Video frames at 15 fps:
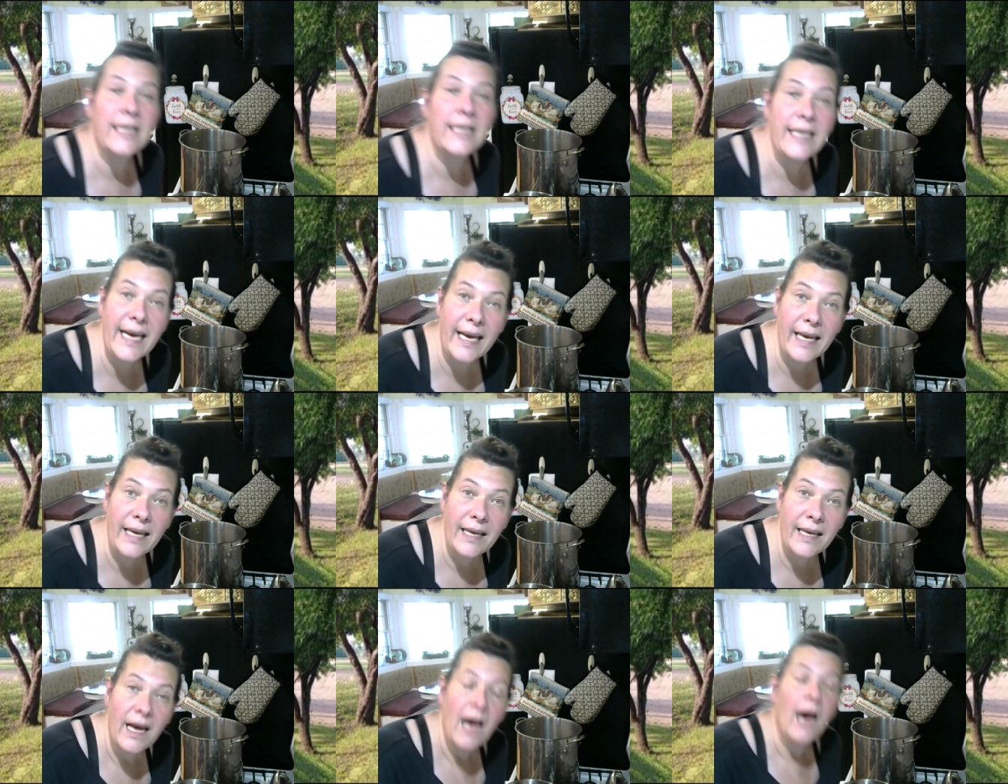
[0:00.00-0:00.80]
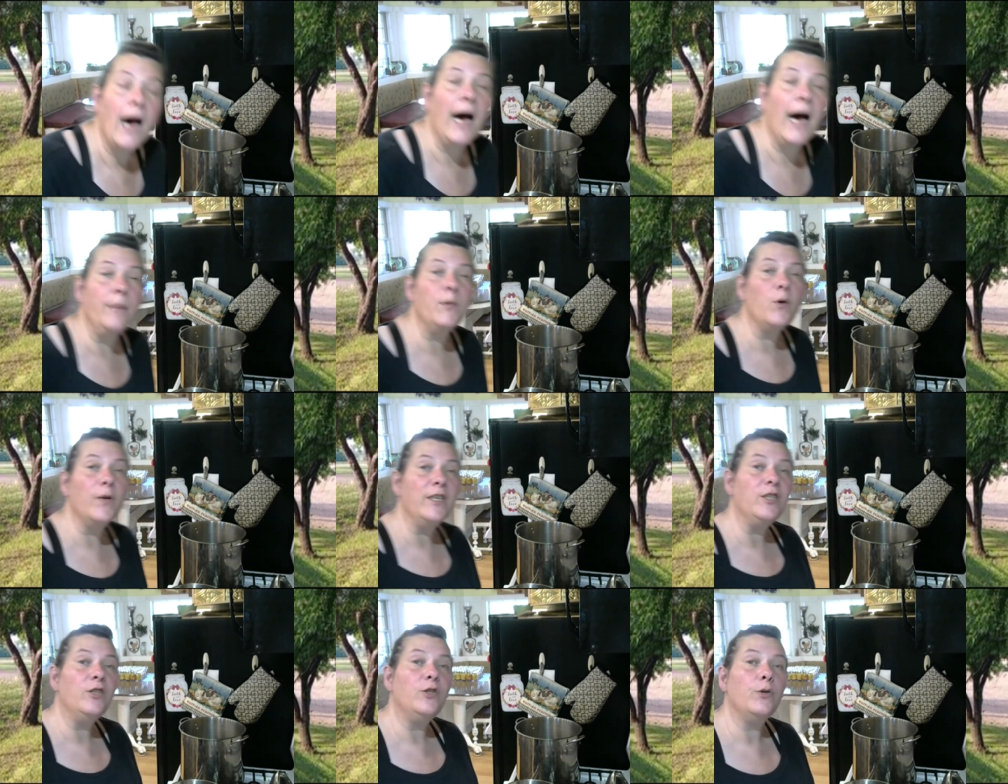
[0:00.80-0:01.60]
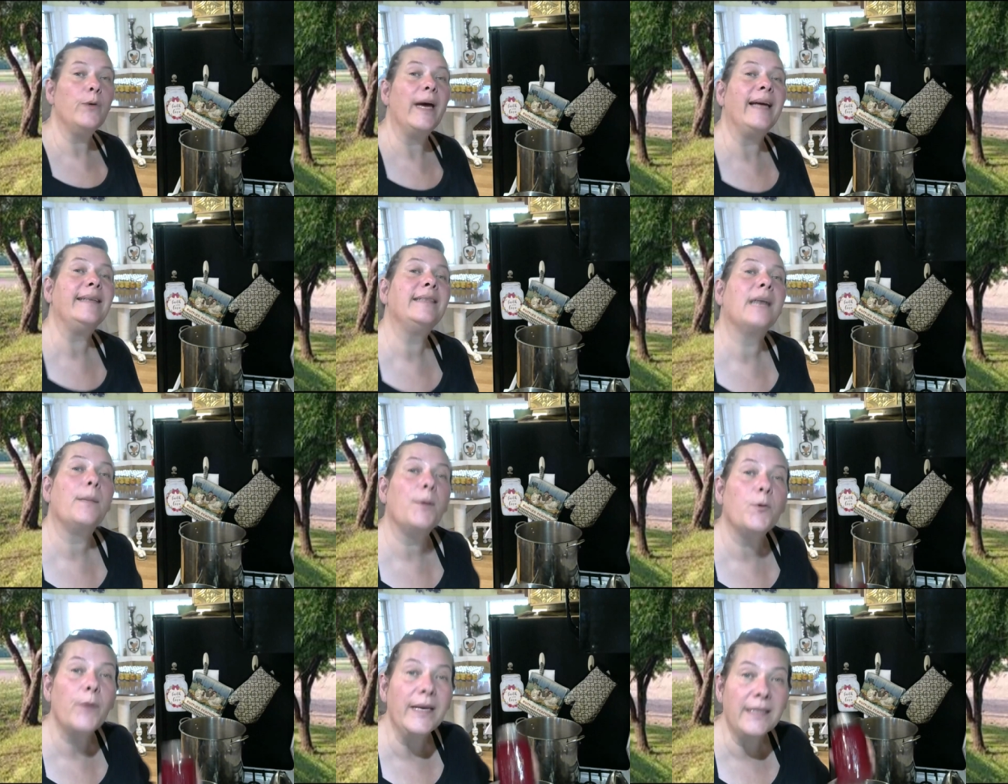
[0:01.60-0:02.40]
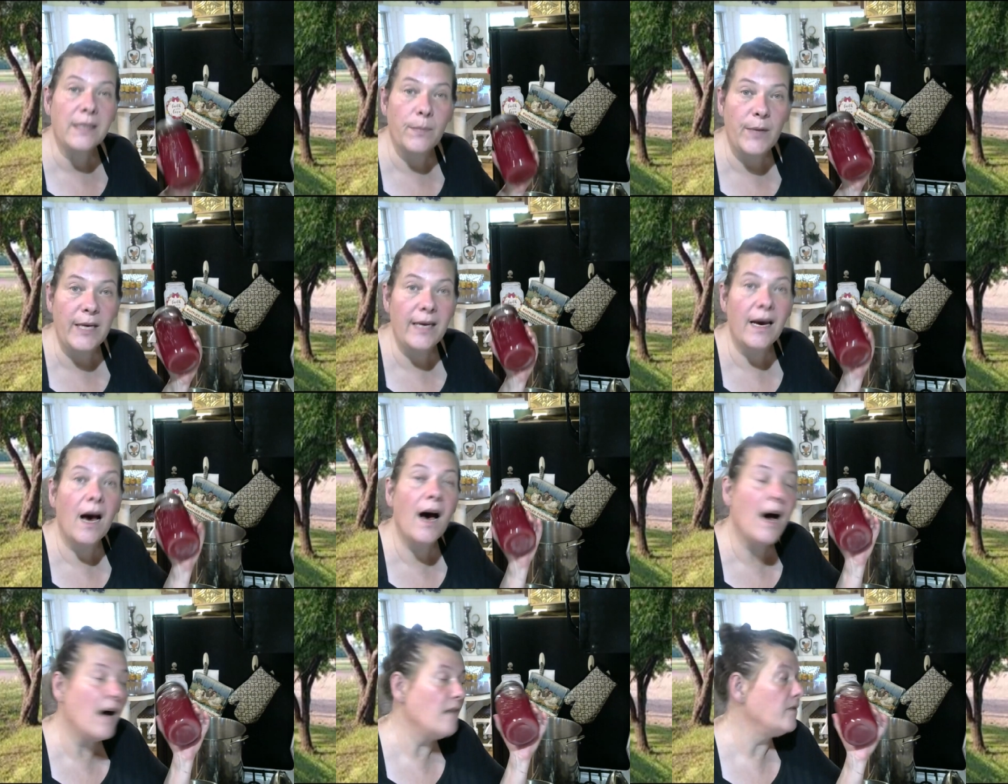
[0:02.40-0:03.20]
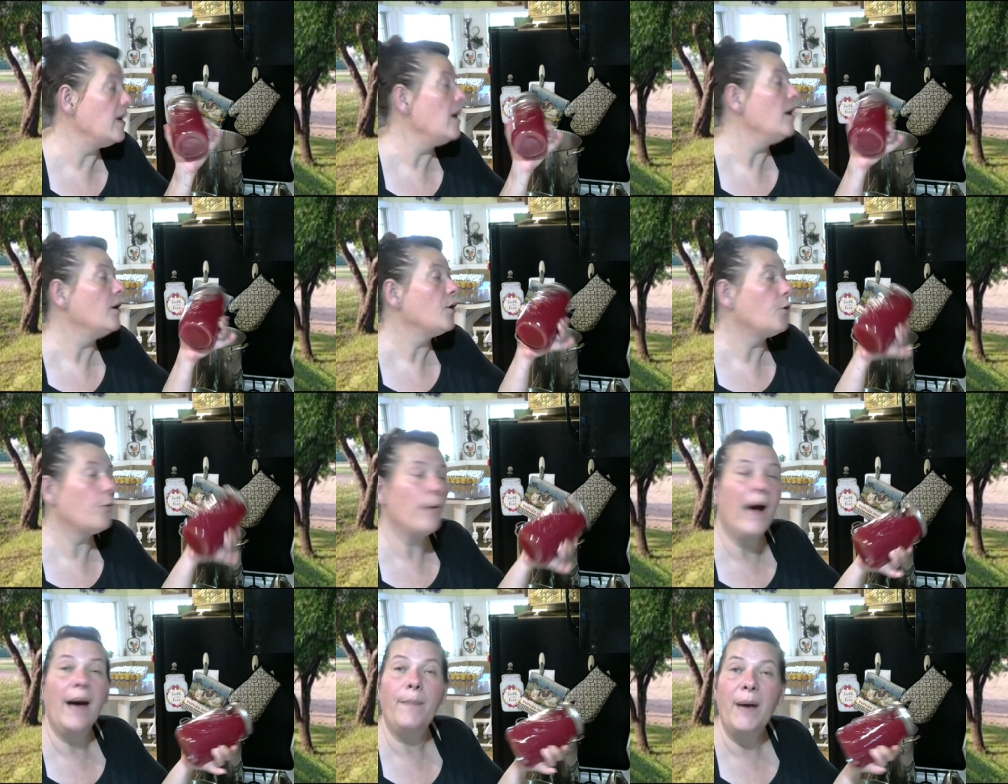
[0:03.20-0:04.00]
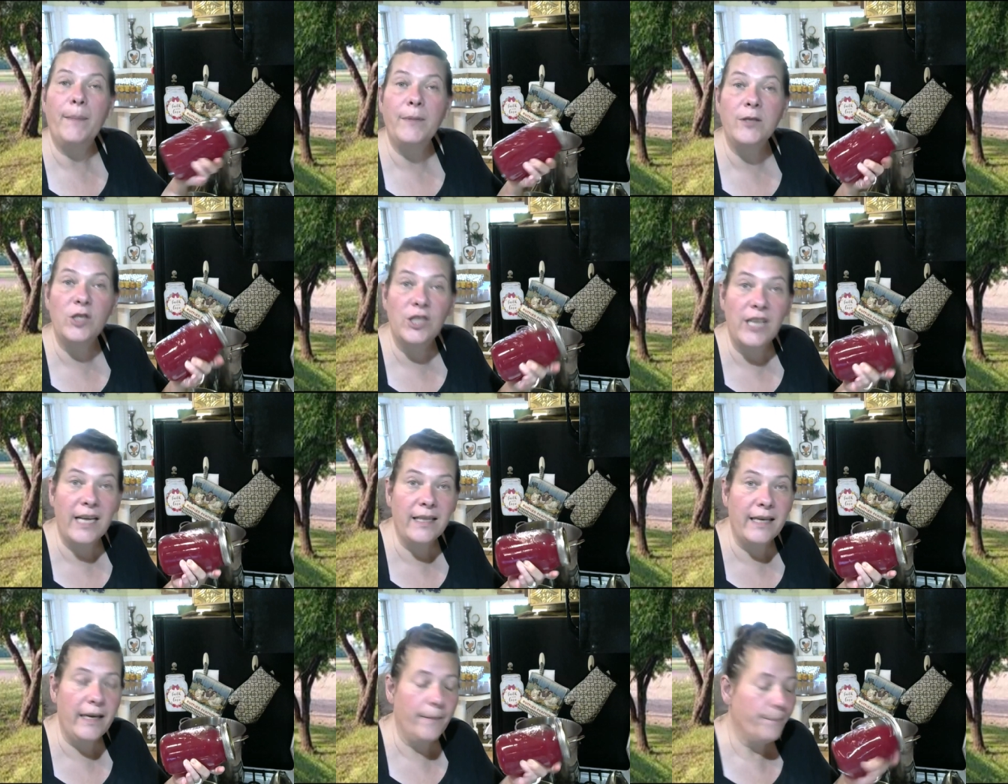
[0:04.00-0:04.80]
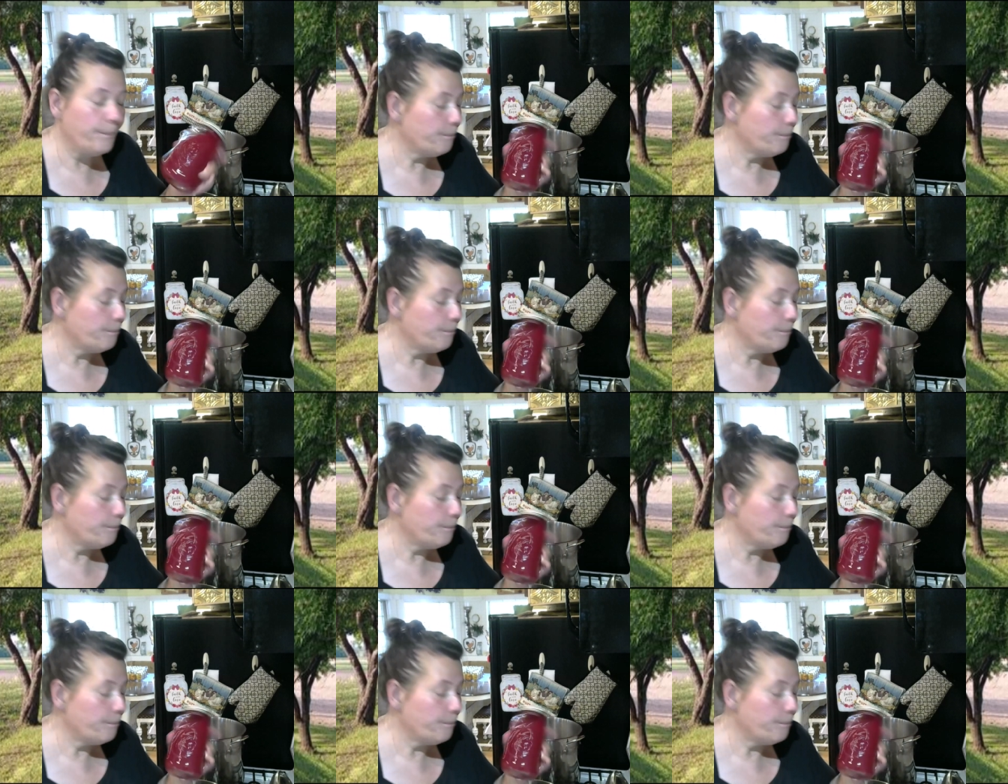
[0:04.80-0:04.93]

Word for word: today I'm going to do a double recipe of crab apple jelly.